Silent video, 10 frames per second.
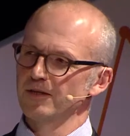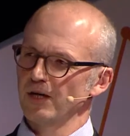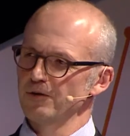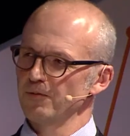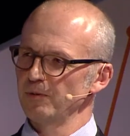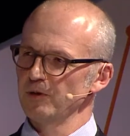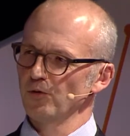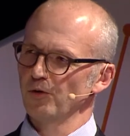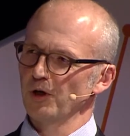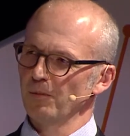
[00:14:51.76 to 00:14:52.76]
types, we've been
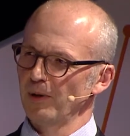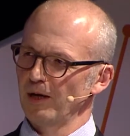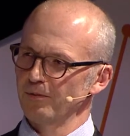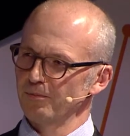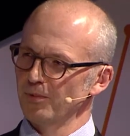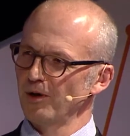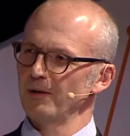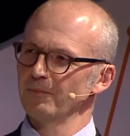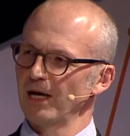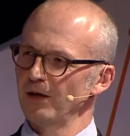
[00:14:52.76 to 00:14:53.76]
talking about
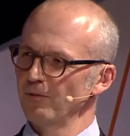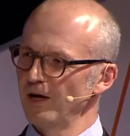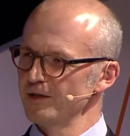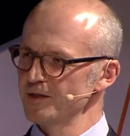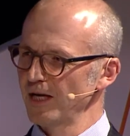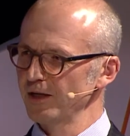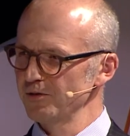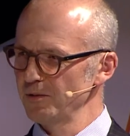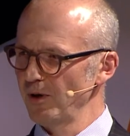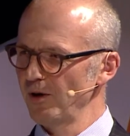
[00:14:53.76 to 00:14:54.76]
prime gateways,
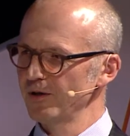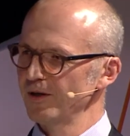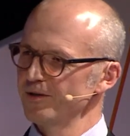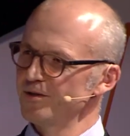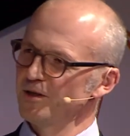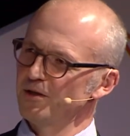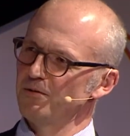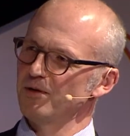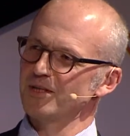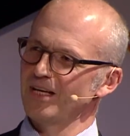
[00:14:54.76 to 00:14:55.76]
secondary markets. Do
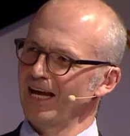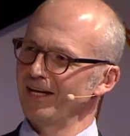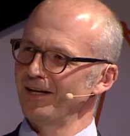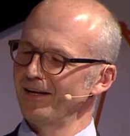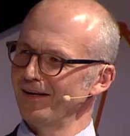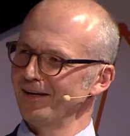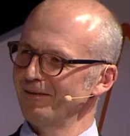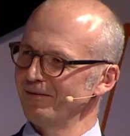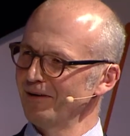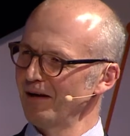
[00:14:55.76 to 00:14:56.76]
you, as a lender,
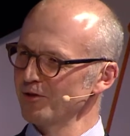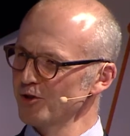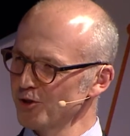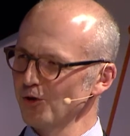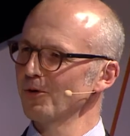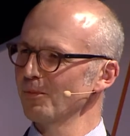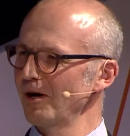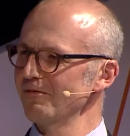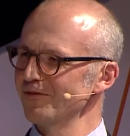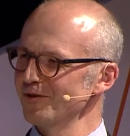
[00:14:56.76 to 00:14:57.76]
have a strong
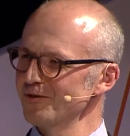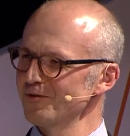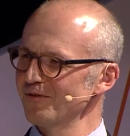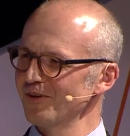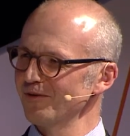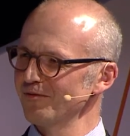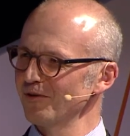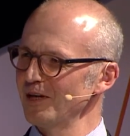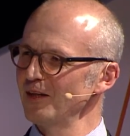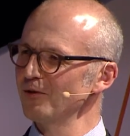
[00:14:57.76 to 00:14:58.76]
preference for
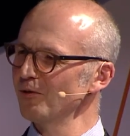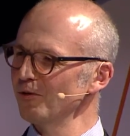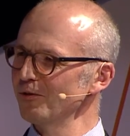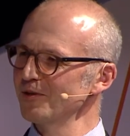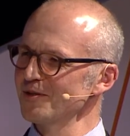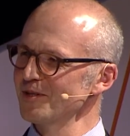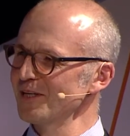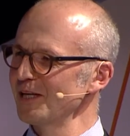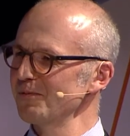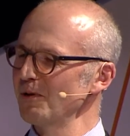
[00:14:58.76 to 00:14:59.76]
either, or does it
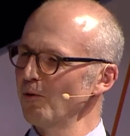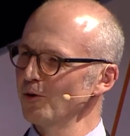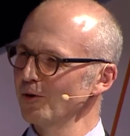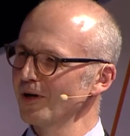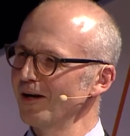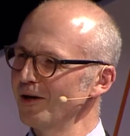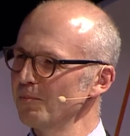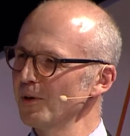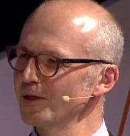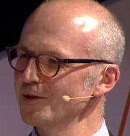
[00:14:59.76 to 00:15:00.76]
tend to be what your client
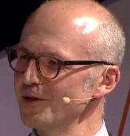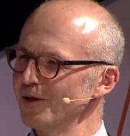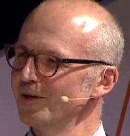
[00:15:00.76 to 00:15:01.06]
brings you?